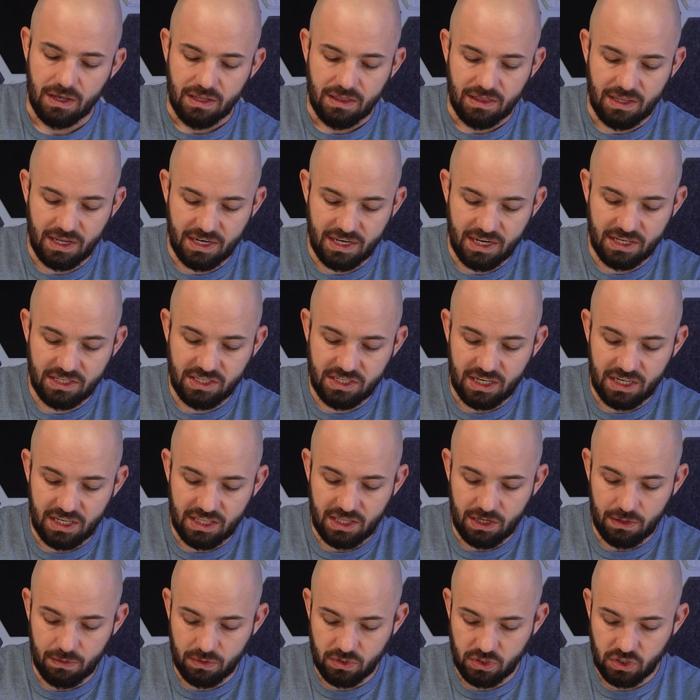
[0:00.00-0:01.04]
They did say that
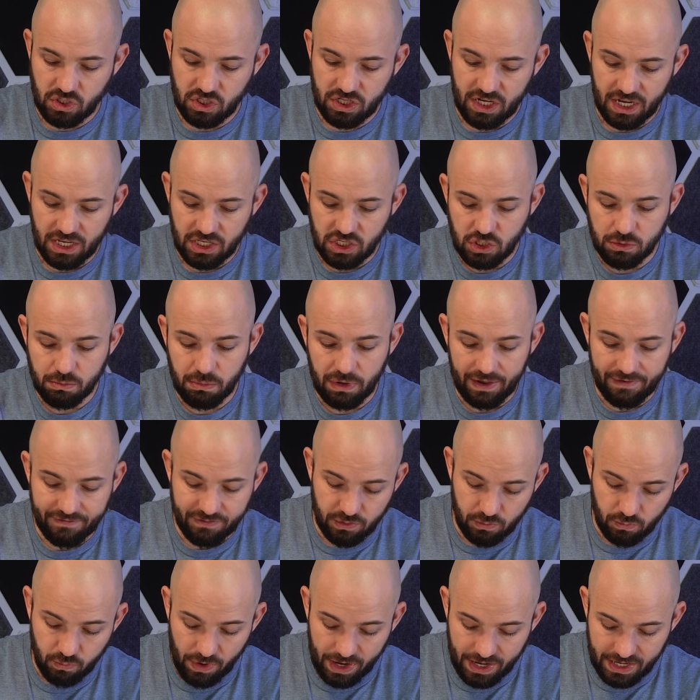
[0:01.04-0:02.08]
there was a chance you might have
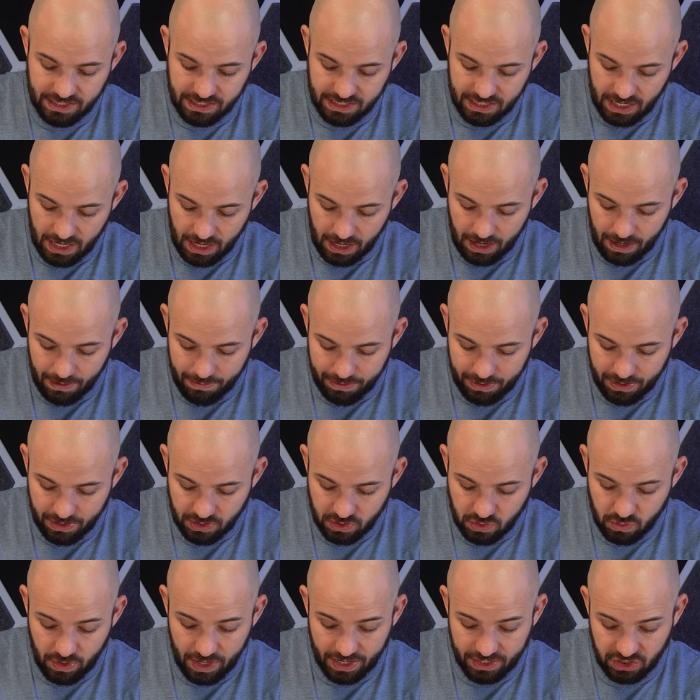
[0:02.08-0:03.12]
to raise it up
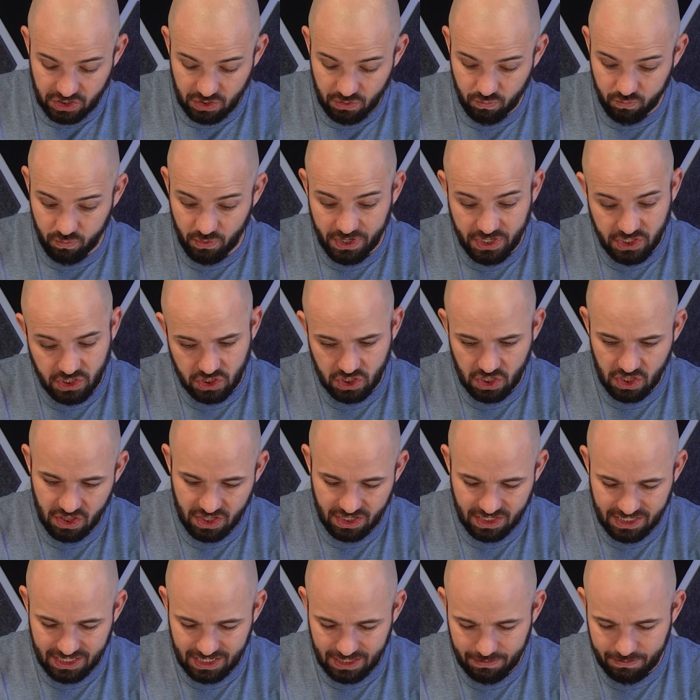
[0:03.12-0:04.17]
to actually reach
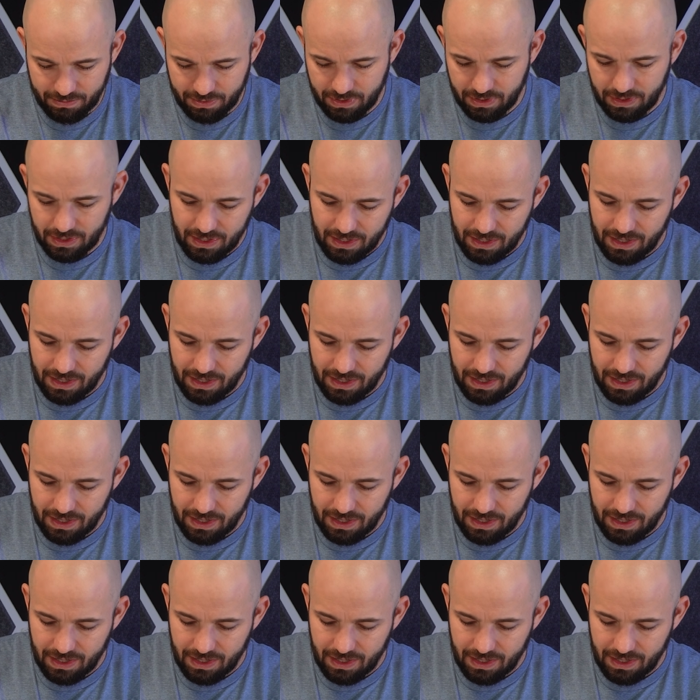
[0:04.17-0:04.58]
the tip,